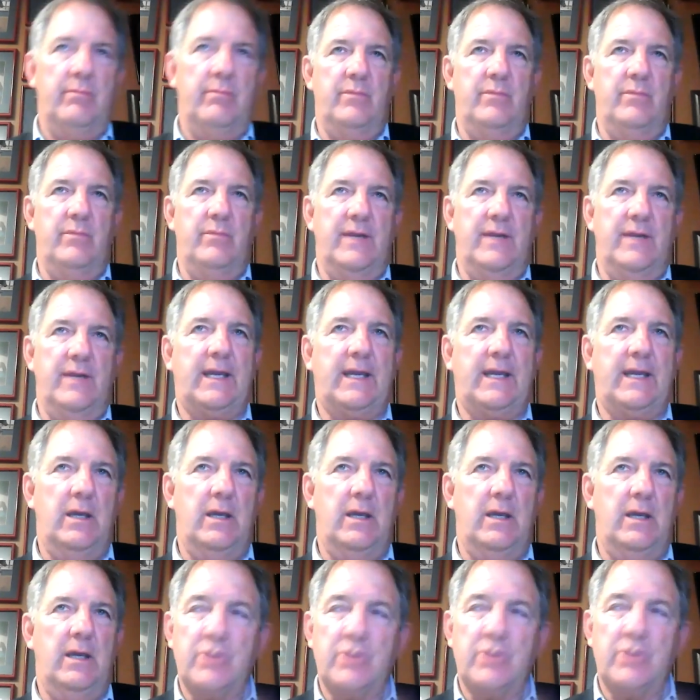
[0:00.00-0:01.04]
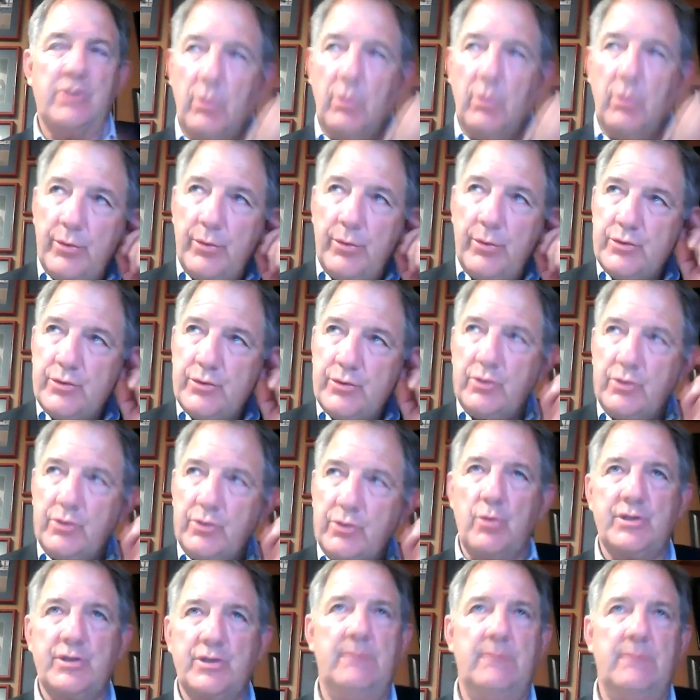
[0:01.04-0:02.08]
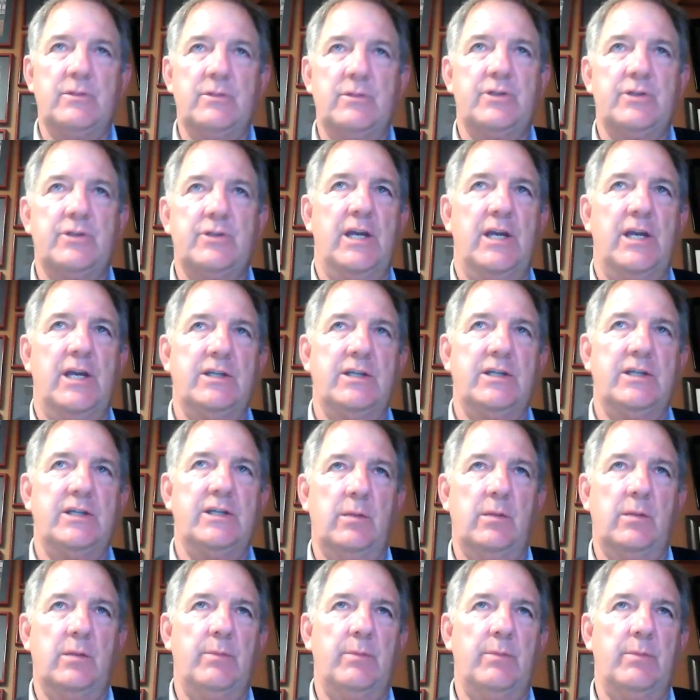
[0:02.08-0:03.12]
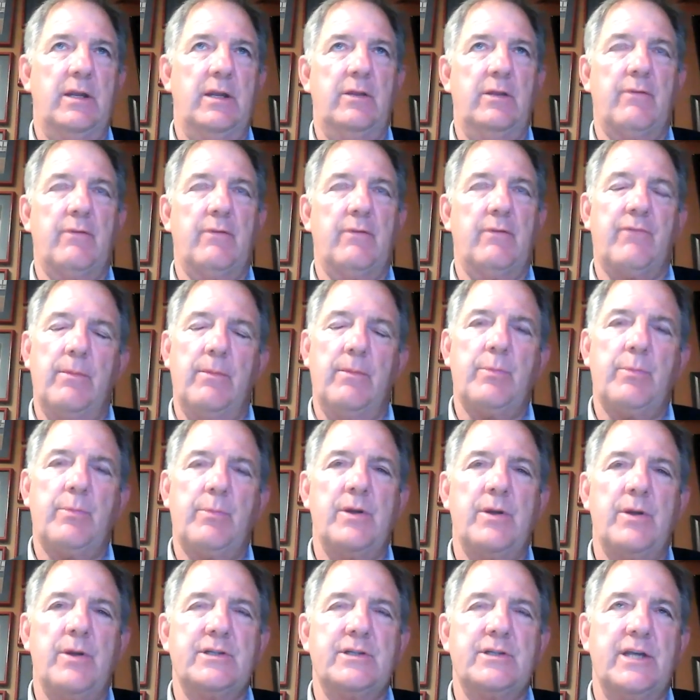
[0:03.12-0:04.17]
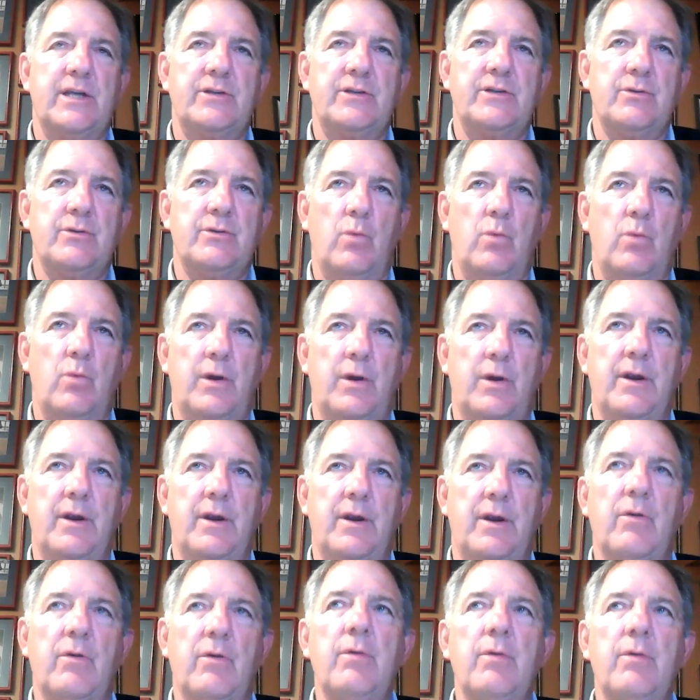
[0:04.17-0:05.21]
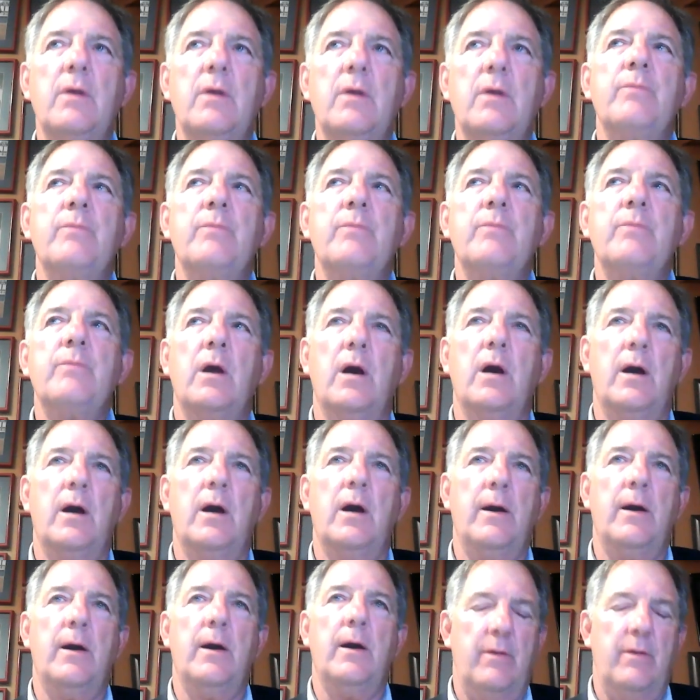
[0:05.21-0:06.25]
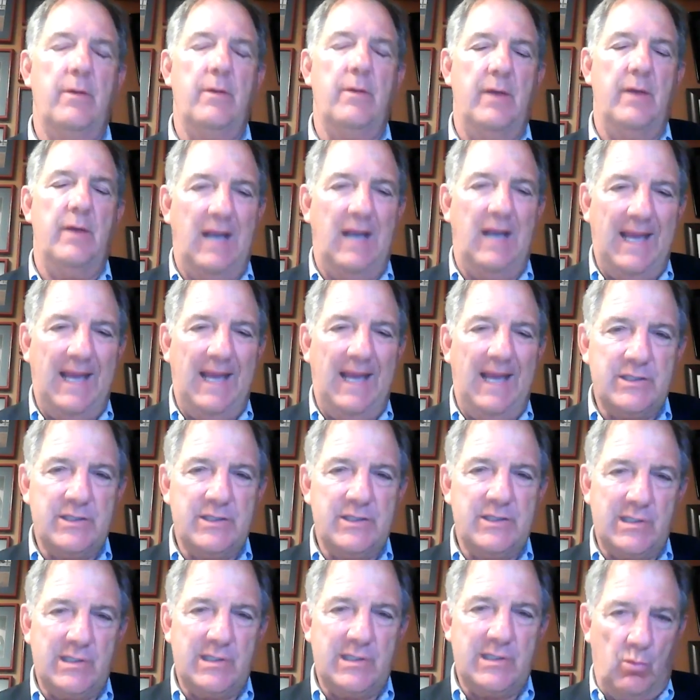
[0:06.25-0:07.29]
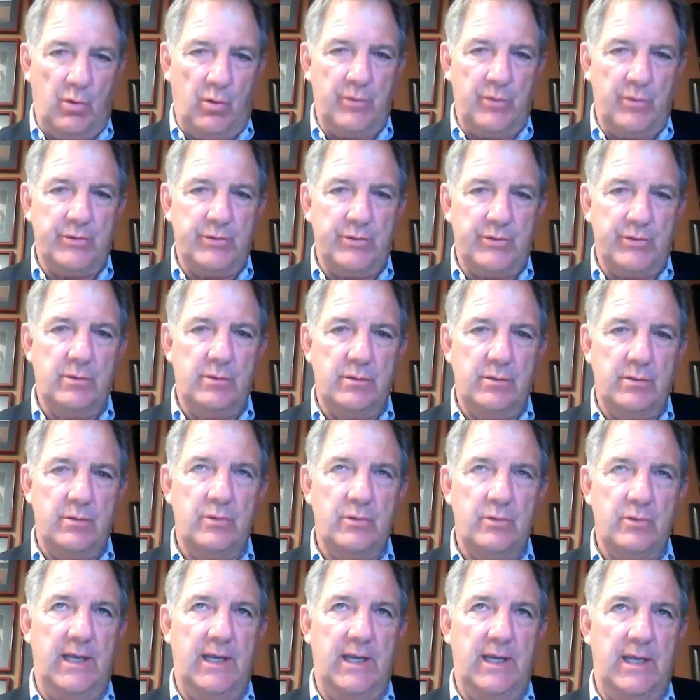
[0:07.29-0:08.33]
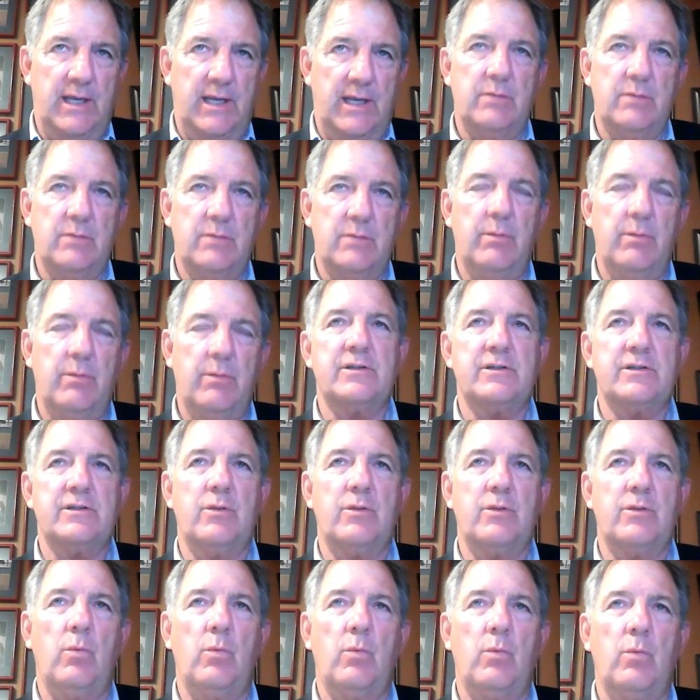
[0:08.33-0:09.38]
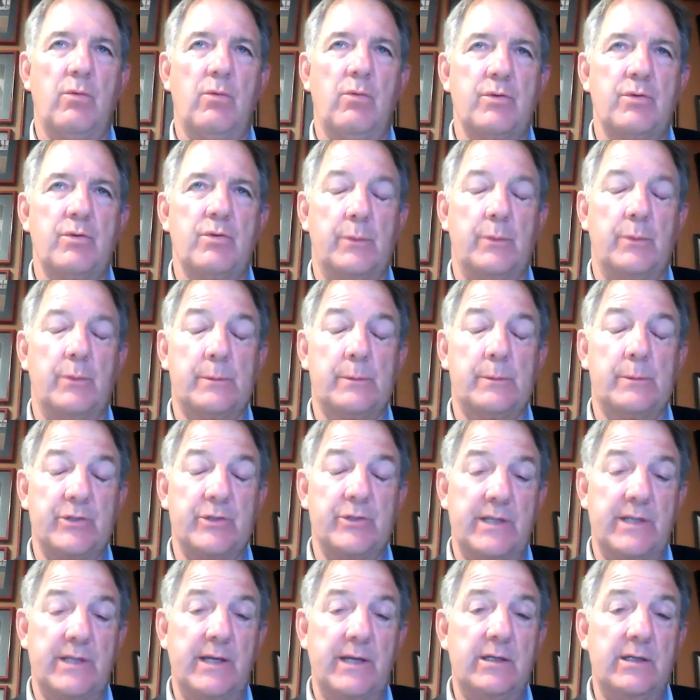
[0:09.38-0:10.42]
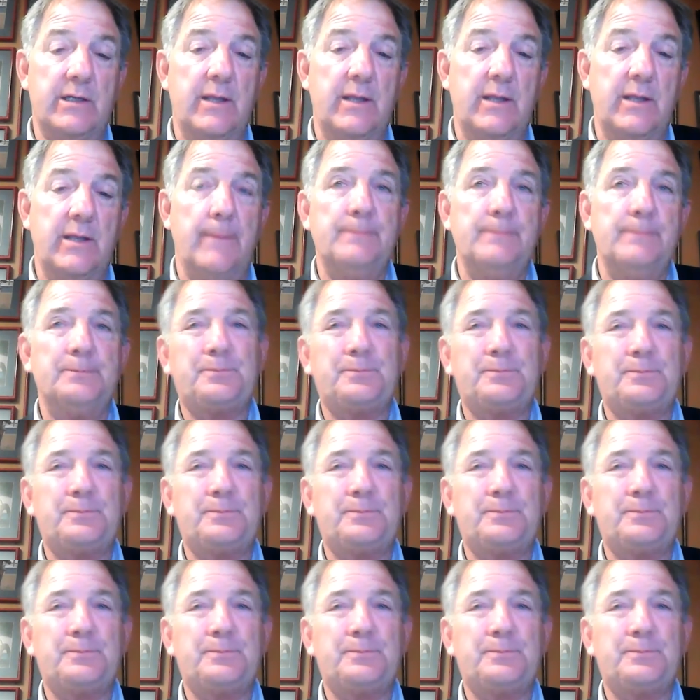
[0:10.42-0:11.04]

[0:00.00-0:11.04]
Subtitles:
Neck and shoulder scores seem to change a little bit, either from the presentation or whatever. Leg scores change because of the way the horse was presented to them.